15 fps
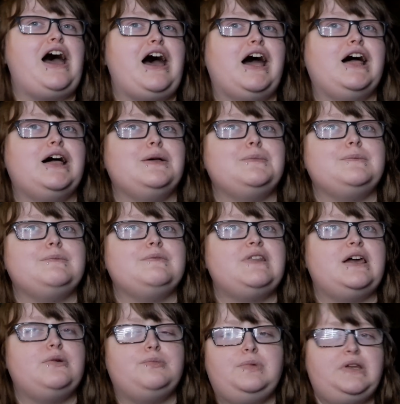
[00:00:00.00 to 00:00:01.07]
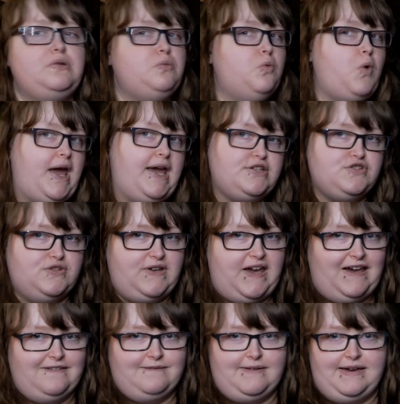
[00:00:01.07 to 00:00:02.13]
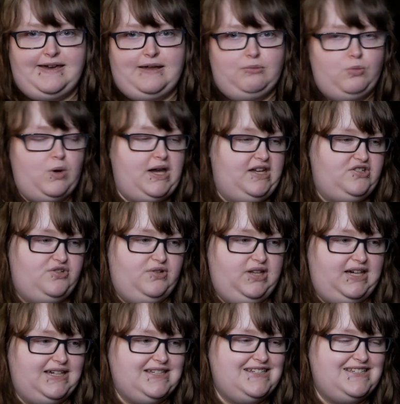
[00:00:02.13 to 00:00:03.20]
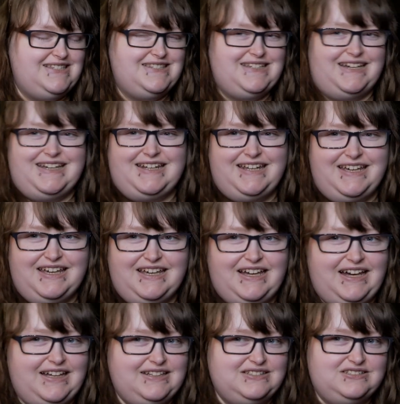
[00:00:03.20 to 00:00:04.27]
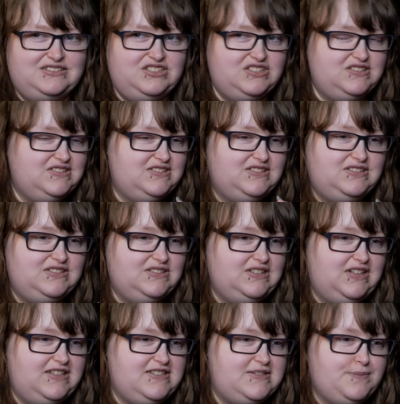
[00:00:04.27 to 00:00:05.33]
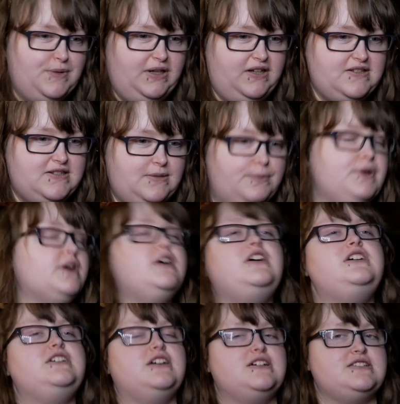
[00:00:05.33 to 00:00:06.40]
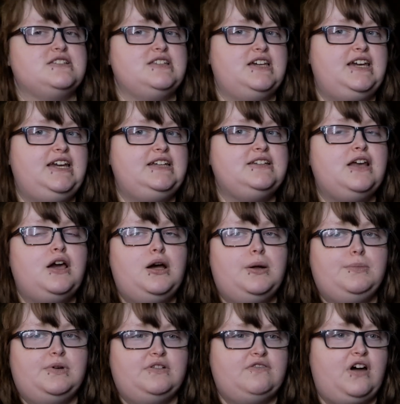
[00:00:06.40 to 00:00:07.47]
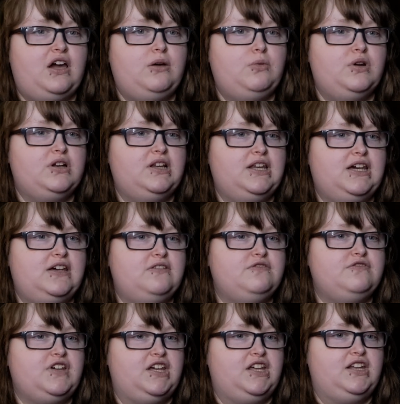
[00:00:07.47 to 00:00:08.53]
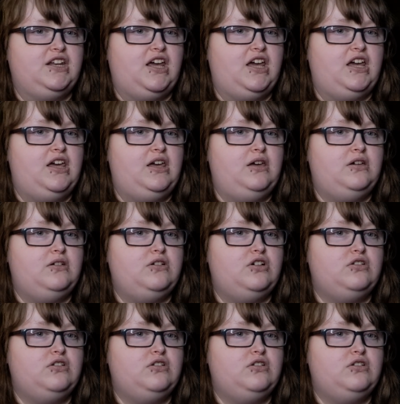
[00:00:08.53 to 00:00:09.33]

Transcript: They would be way too heavy and way too, like, sickening and just in spring and summer because of the heat. But if I were to live in a